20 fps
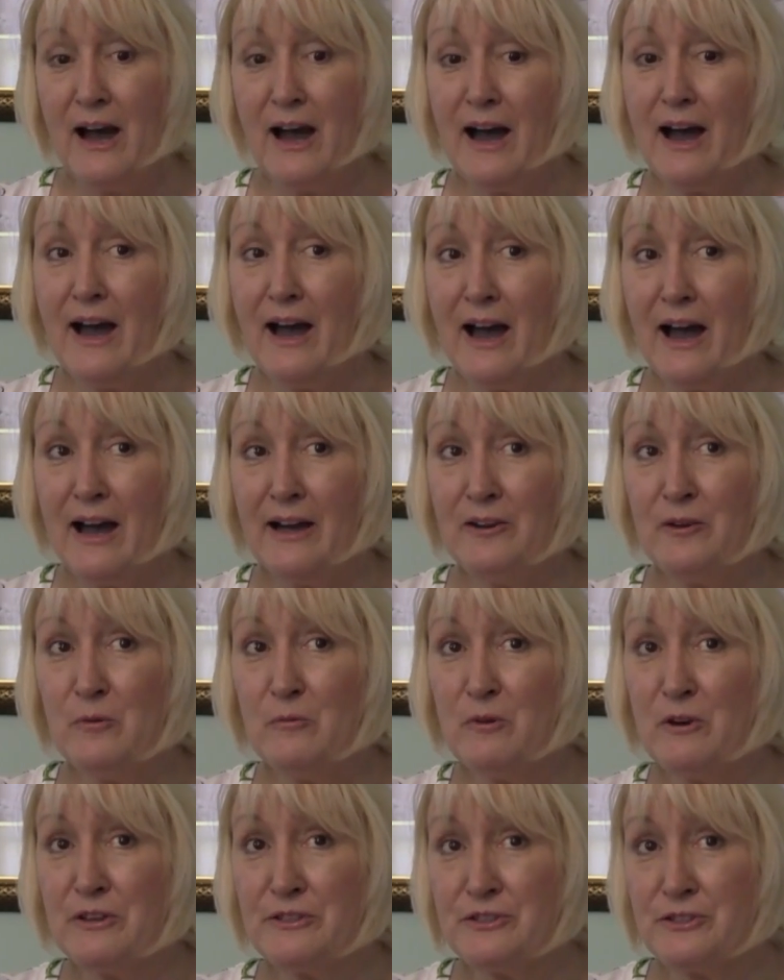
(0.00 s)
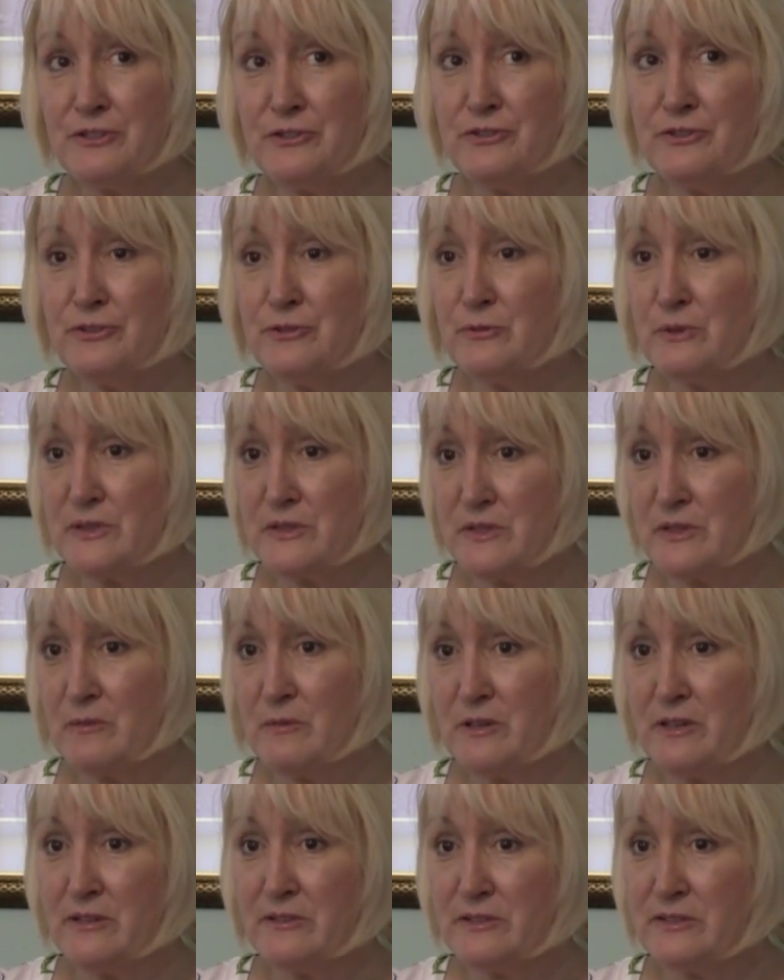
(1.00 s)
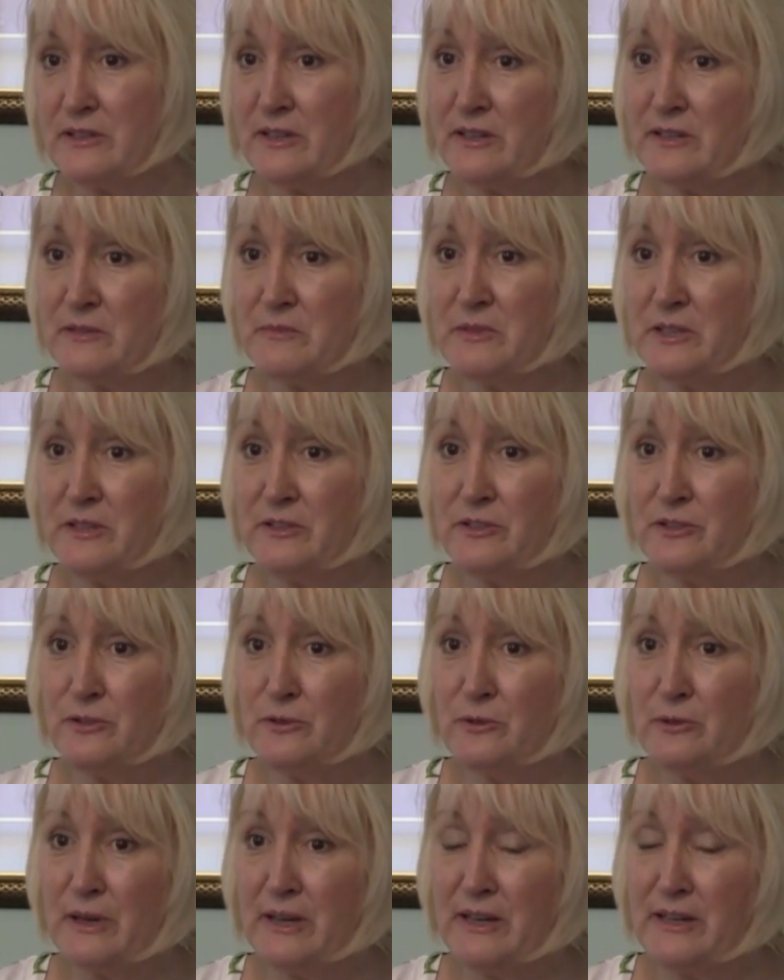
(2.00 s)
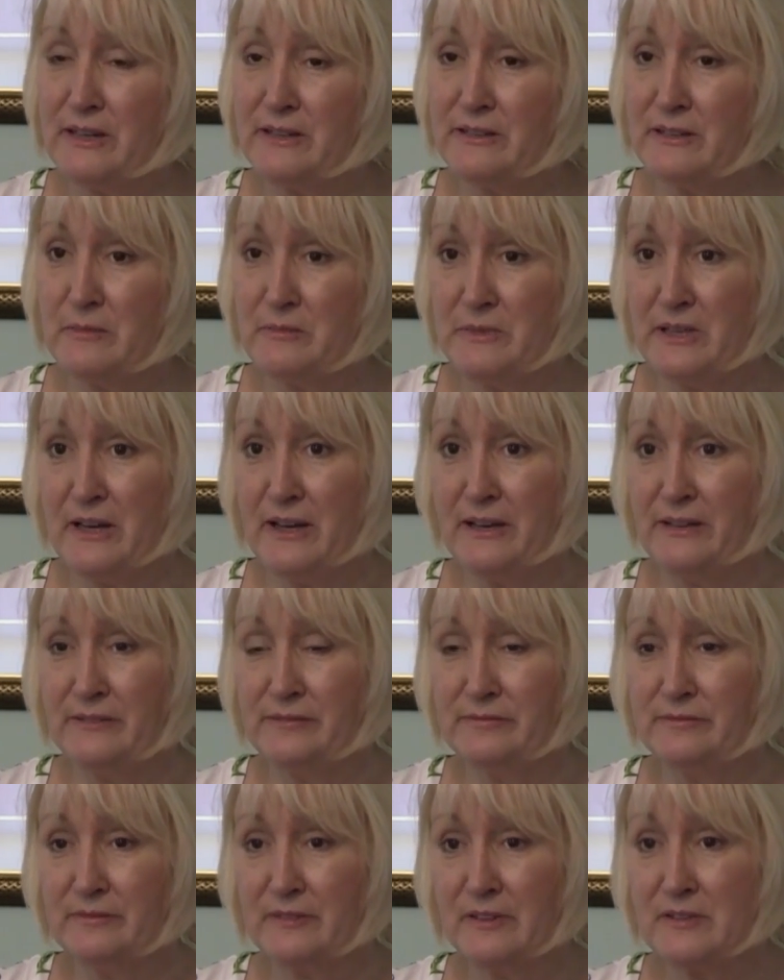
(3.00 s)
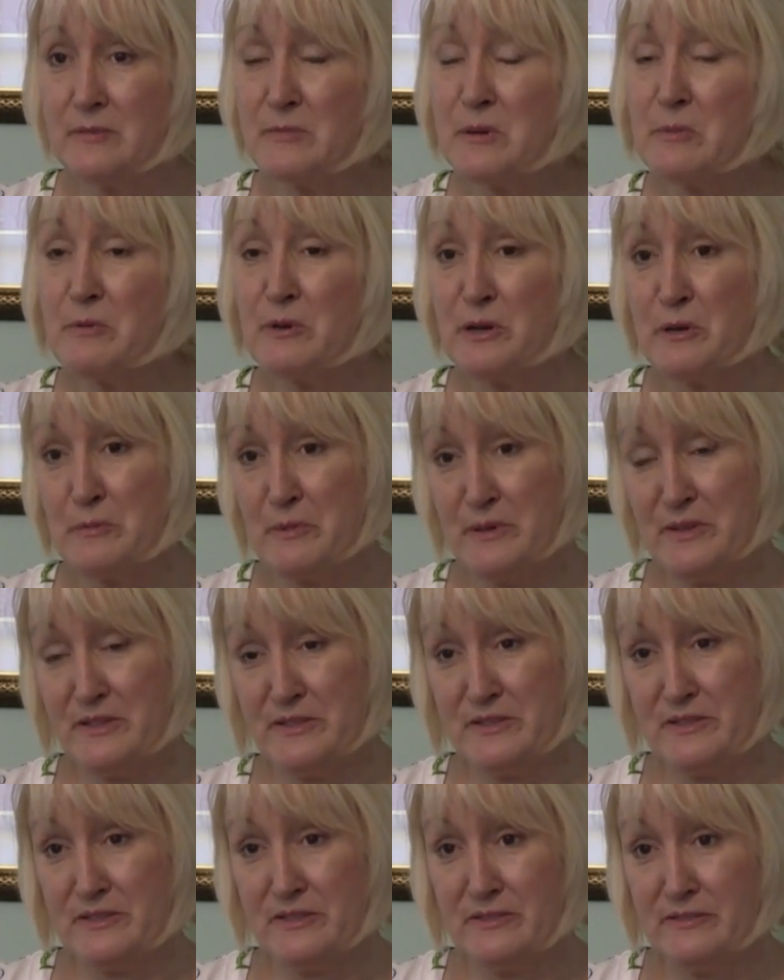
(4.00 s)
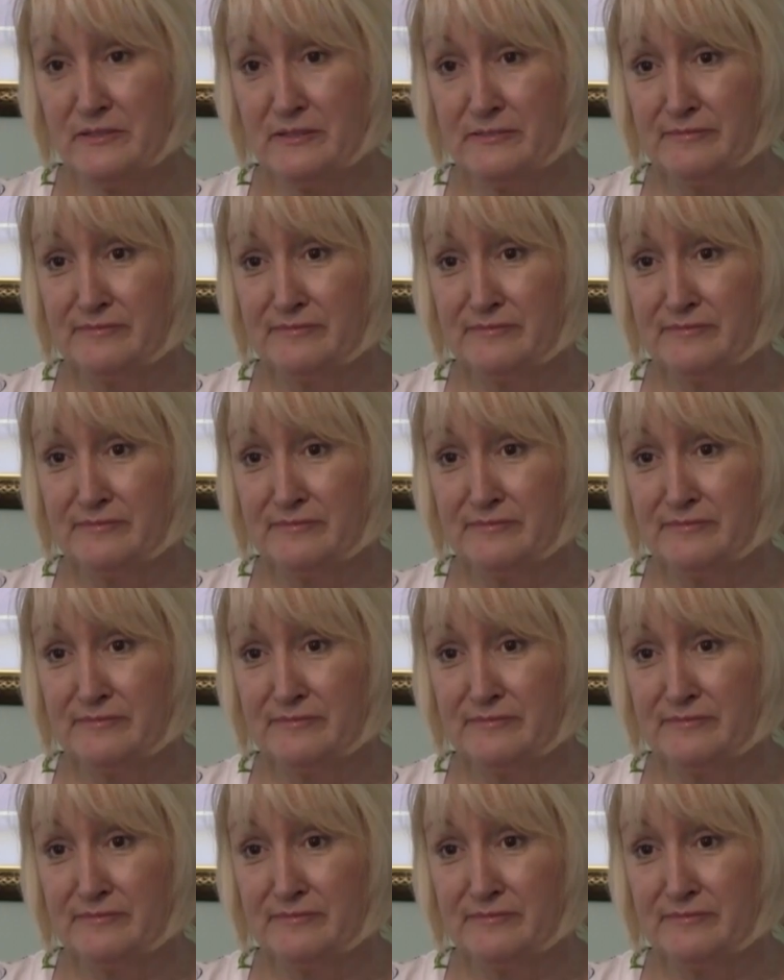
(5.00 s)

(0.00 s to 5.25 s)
I don't want to do what someone else tells me to do and end up dying, because I'll be pretty pissed.